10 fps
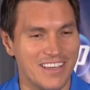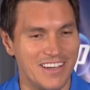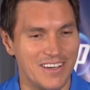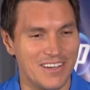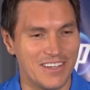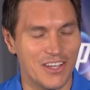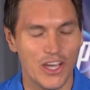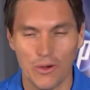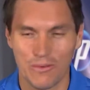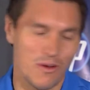
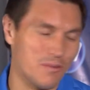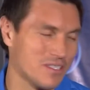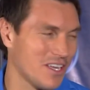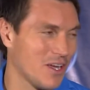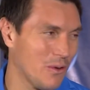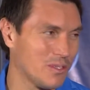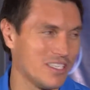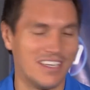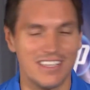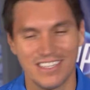obviously
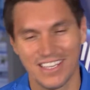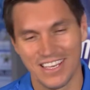coaching